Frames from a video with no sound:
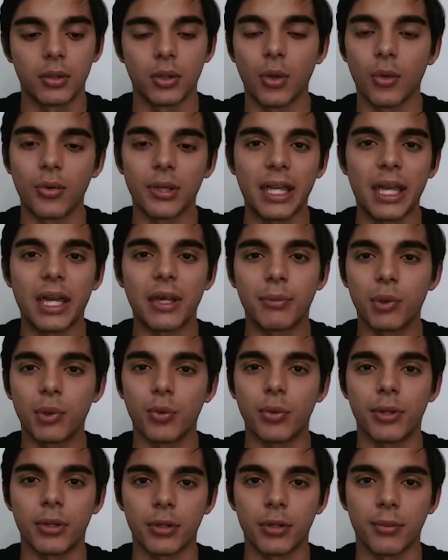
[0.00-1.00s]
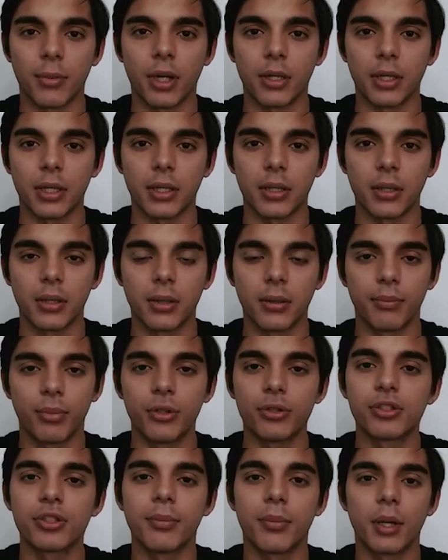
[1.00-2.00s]
Don't gamble with your money.
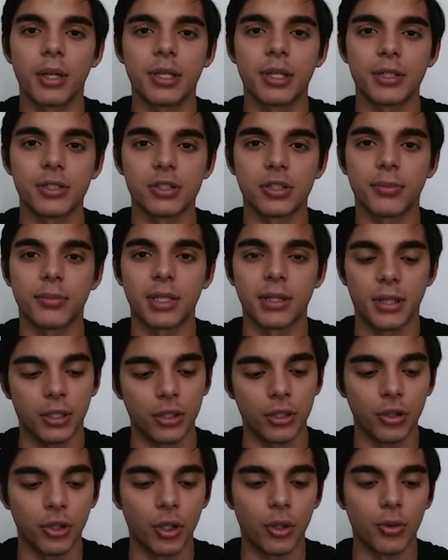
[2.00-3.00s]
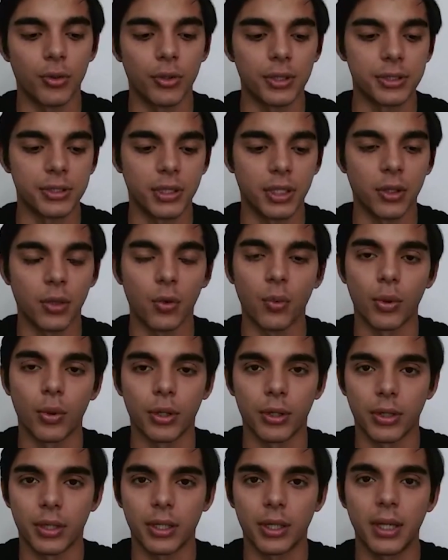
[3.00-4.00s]
Put your money in something that you know is going to
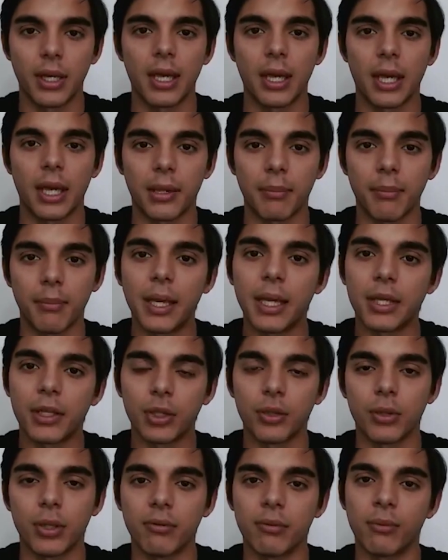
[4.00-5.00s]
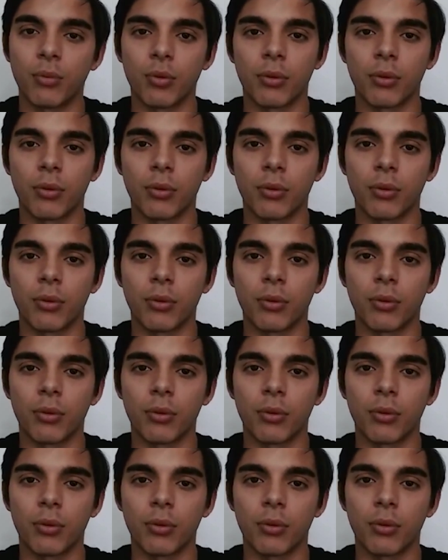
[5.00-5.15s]
work and make you even